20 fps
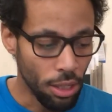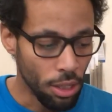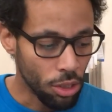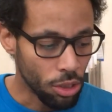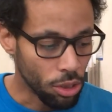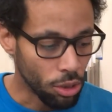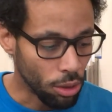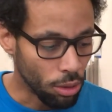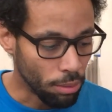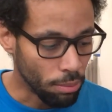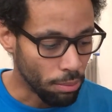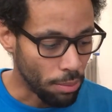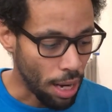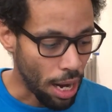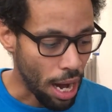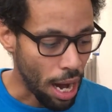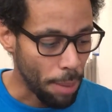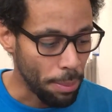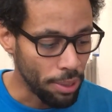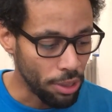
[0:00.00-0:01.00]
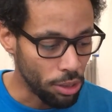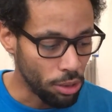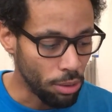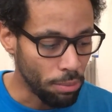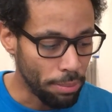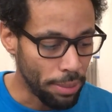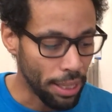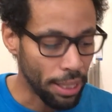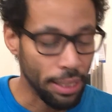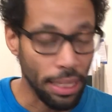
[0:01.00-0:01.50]
So Muhammad, you
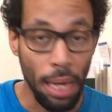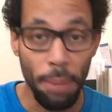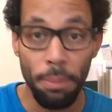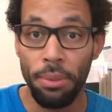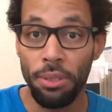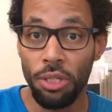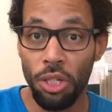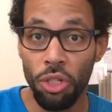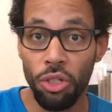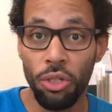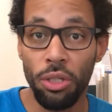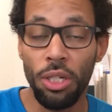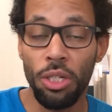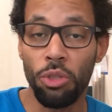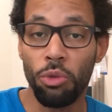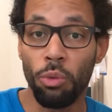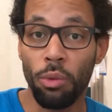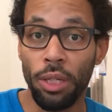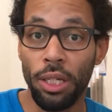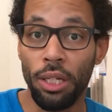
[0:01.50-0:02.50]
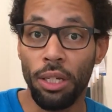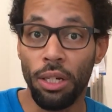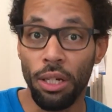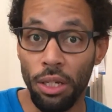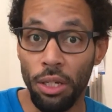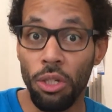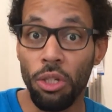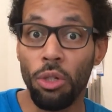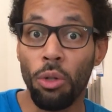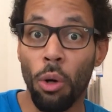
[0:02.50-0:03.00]
being in that position is really
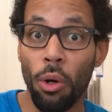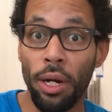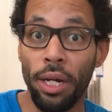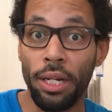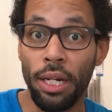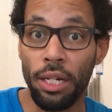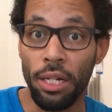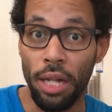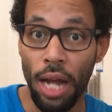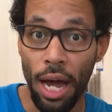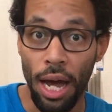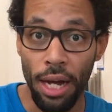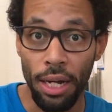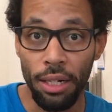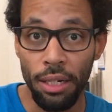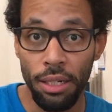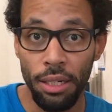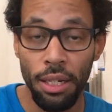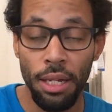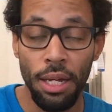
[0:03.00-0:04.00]
good. You are in a NOC,